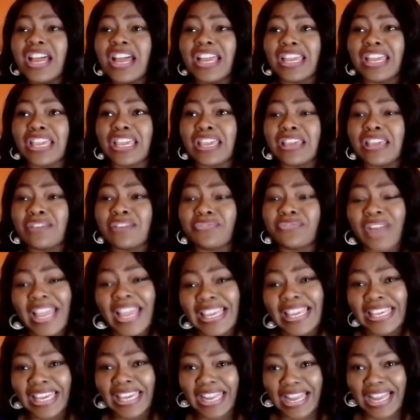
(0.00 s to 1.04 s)
a
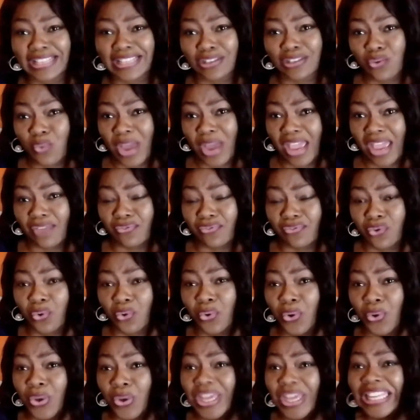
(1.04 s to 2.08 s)
fine girl as a wife
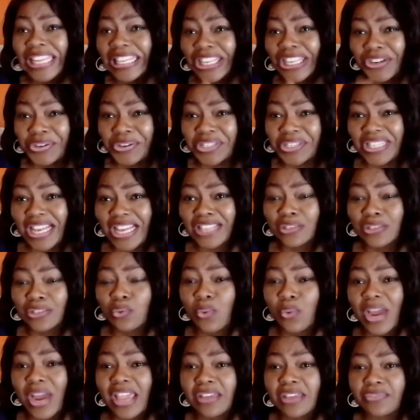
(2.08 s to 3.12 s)
or a nurse as a
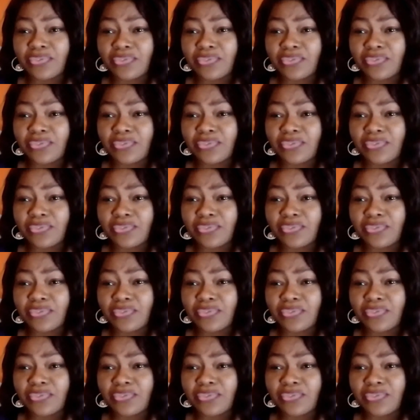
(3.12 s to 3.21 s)
wife.